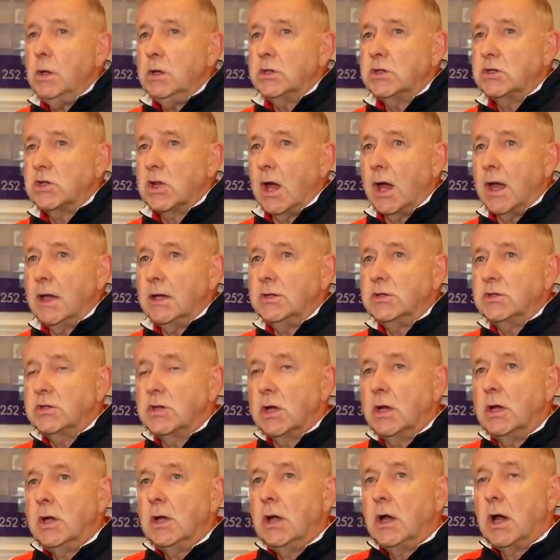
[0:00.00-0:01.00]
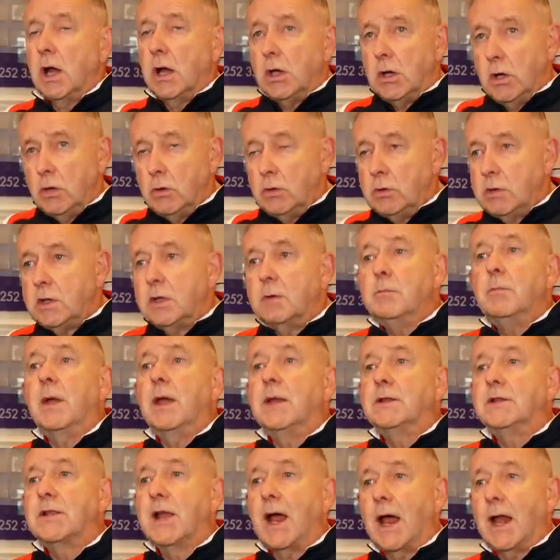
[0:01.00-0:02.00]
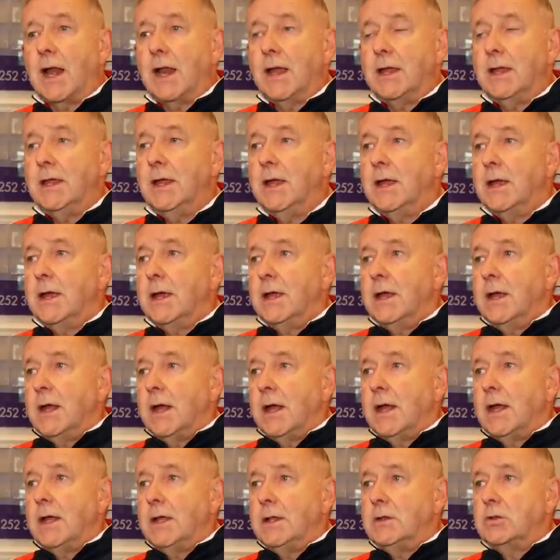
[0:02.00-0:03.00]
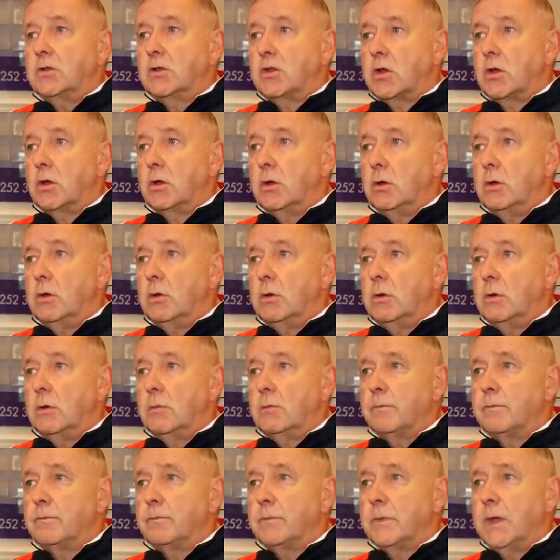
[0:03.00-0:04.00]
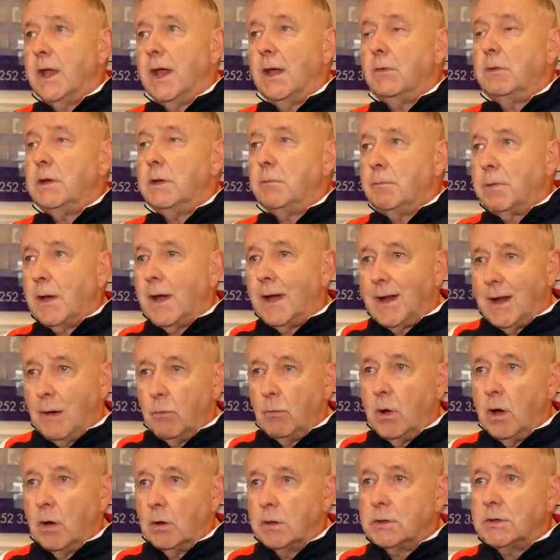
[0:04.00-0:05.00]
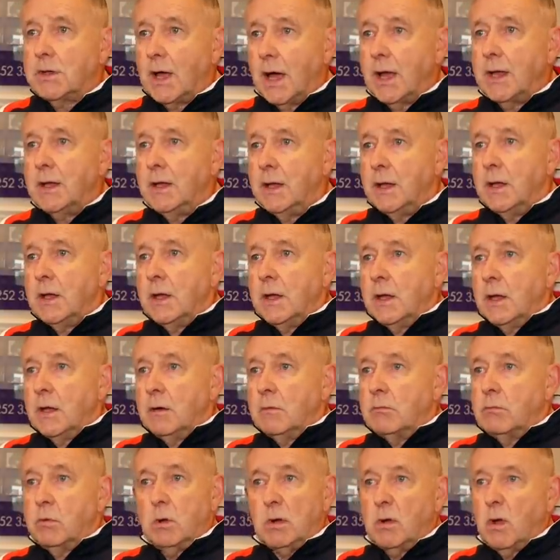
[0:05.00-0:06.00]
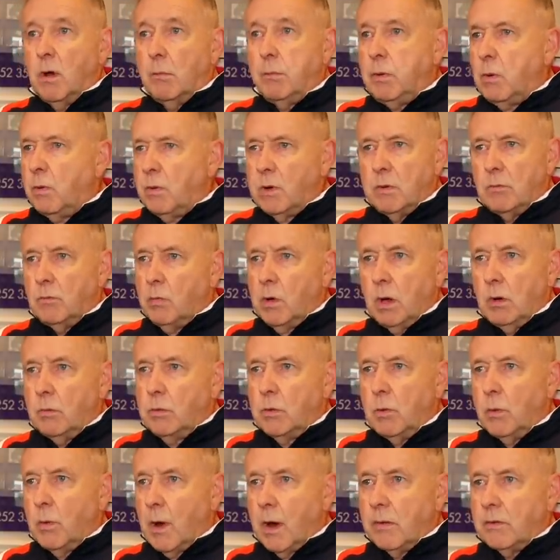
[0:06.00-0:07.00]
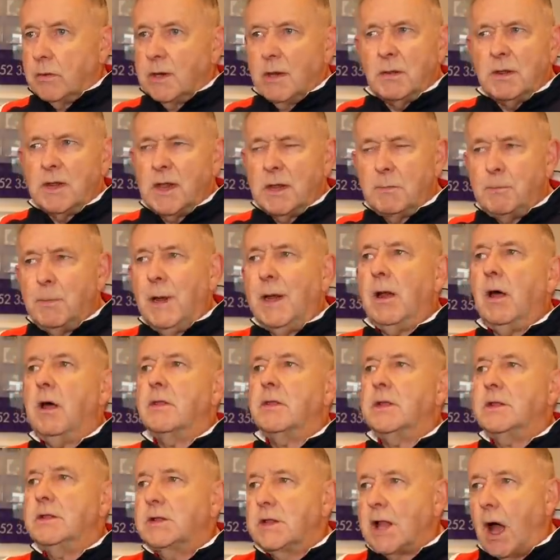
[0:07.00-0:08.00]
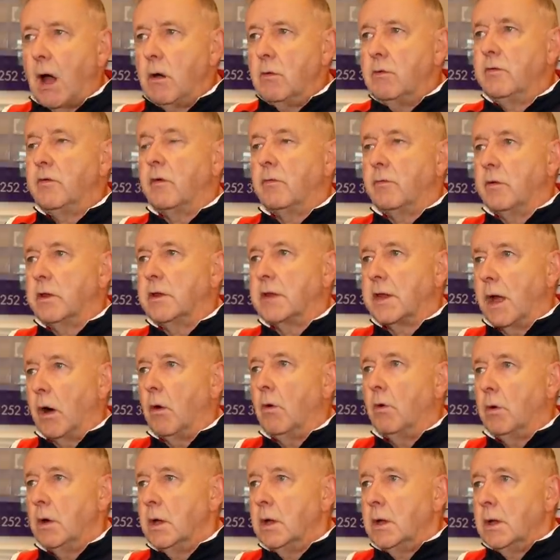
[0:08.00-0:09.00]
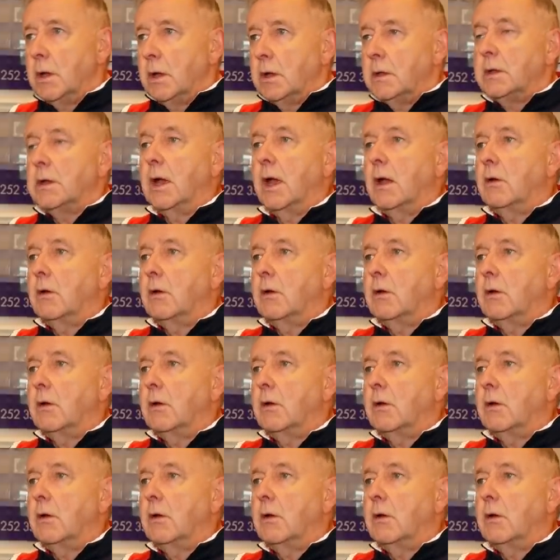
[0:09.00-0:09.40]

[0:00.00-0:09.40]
change a losing mentality into, yeah, we didn't play that well today, we got a point, why are we worried? It's a bit like the Dover result, the